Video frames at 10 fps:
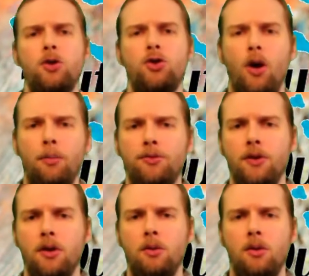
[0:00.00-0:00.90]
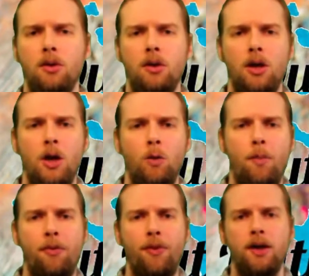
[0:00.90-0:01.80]
jobs for you. We've
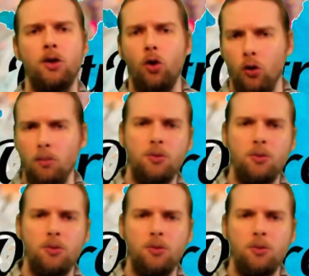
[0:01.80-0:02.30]
provided homes